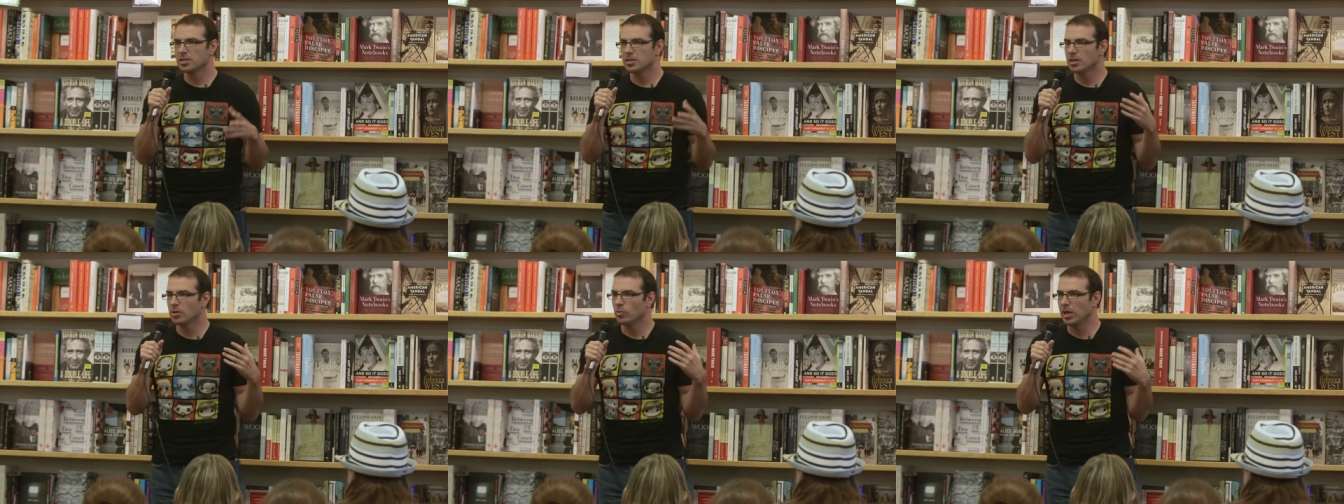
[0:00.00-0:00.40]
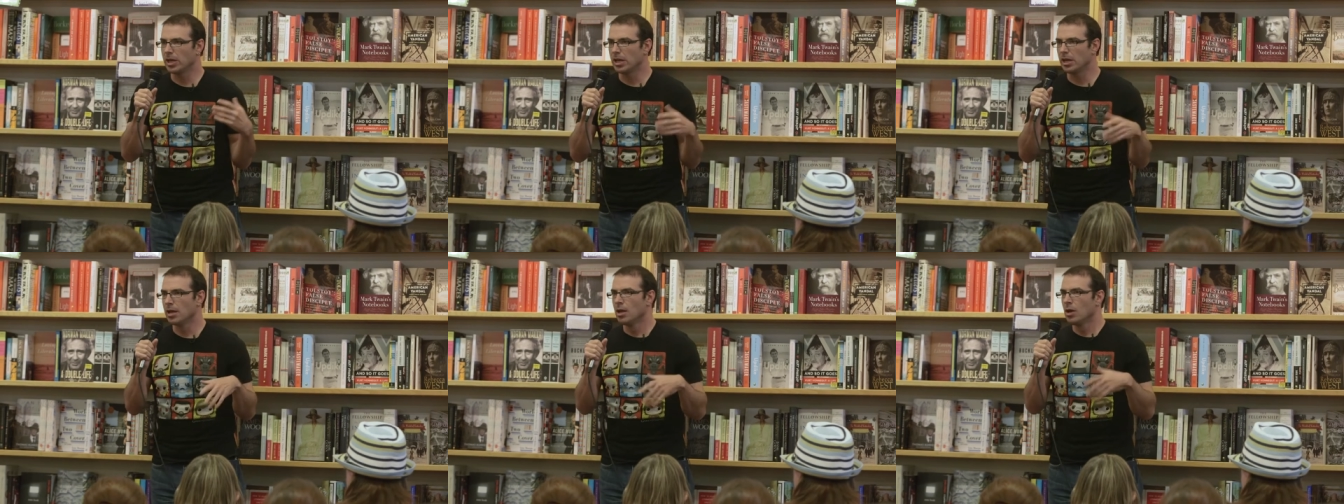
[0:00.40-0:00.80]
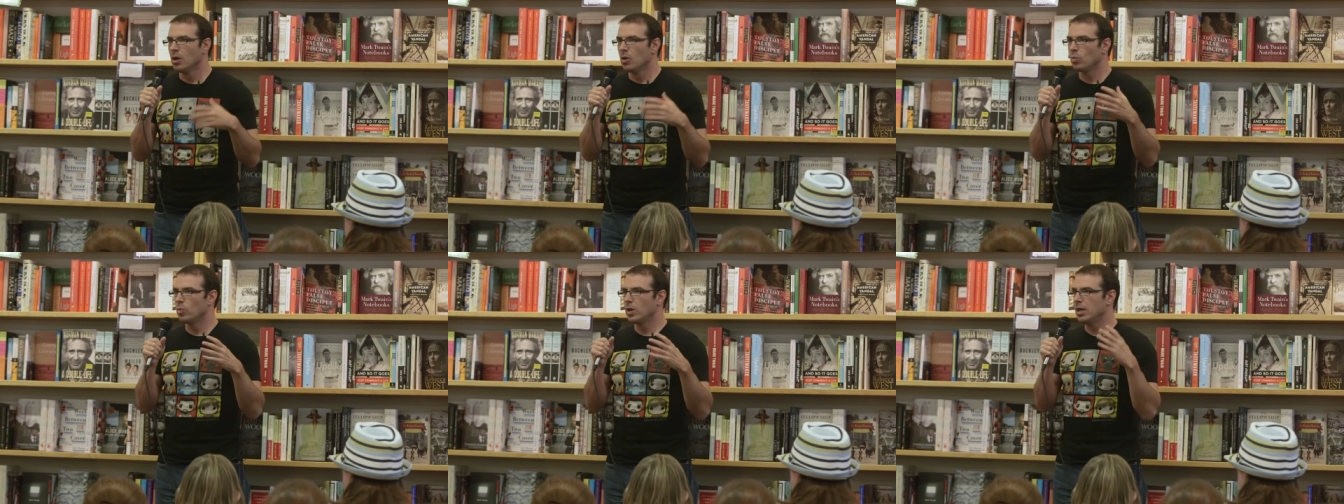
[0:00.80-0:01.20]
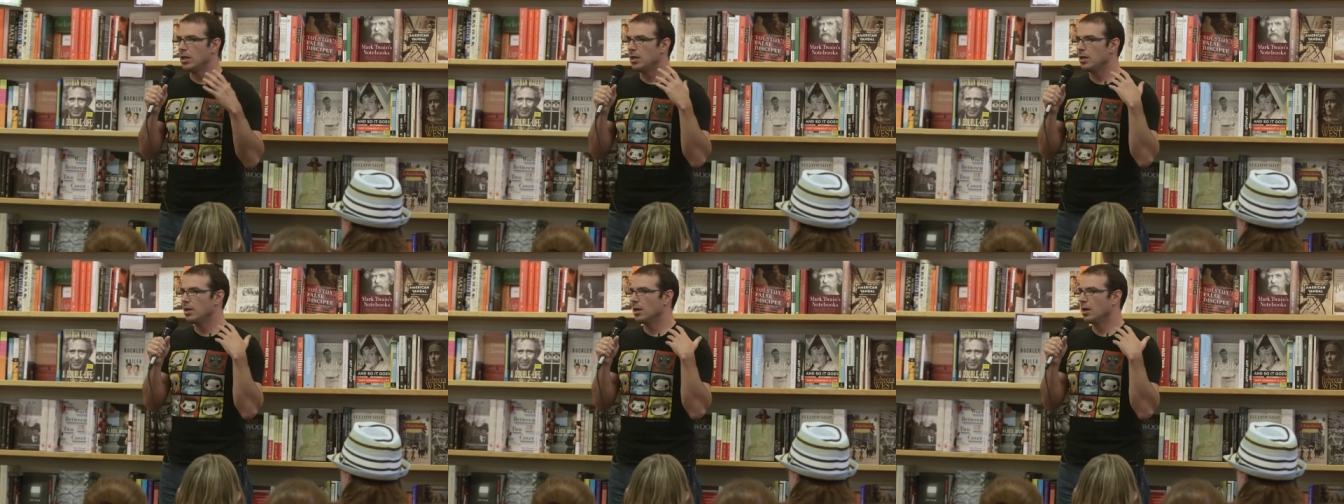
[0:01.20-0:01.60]
is that we
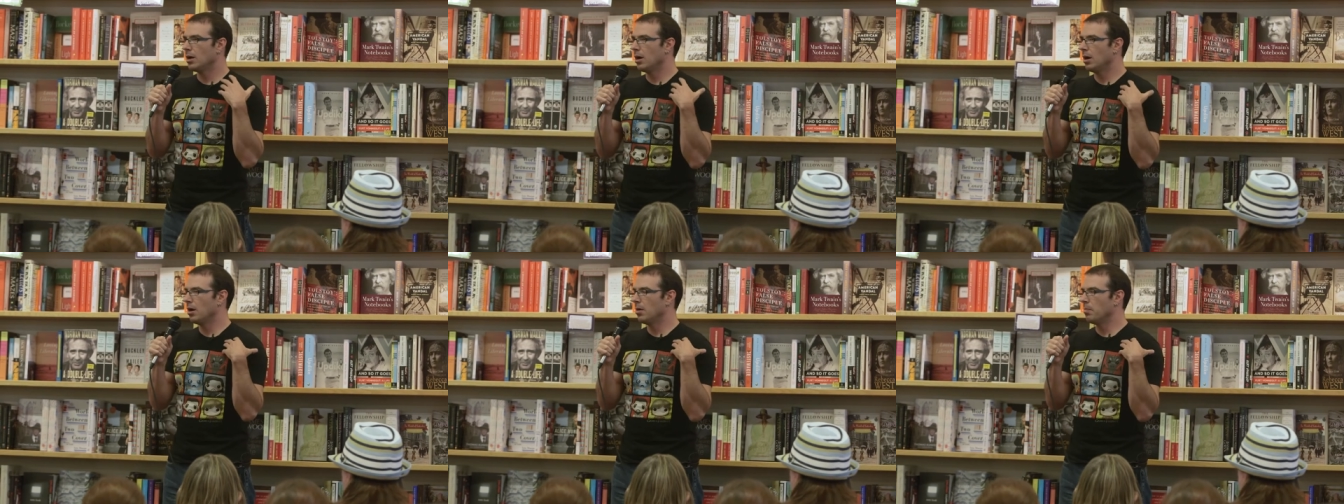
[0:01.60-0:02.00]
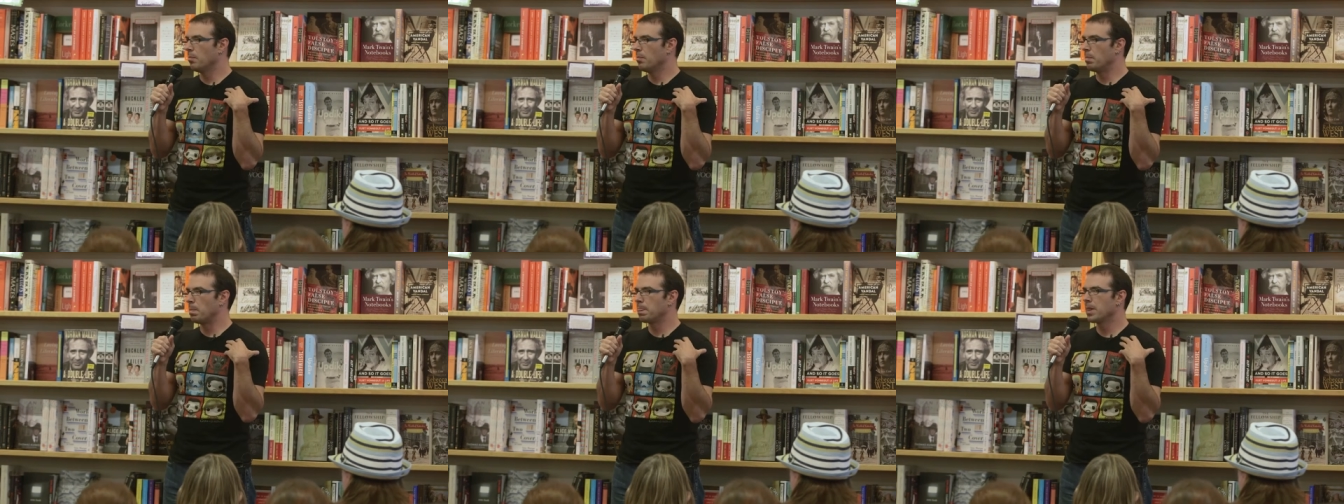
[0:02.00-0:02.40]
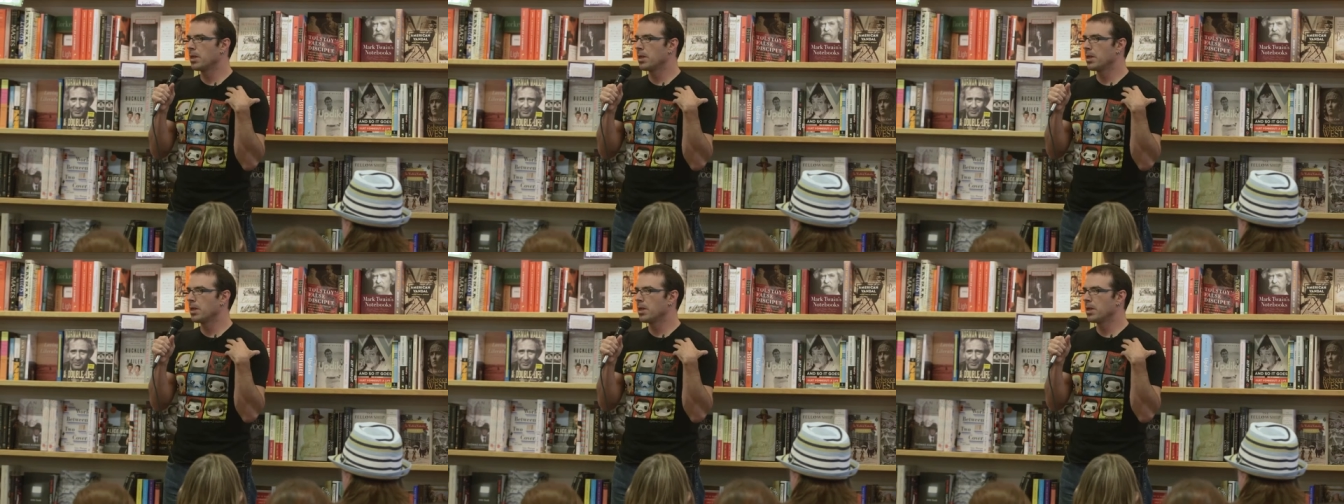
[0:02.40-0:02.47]
we um,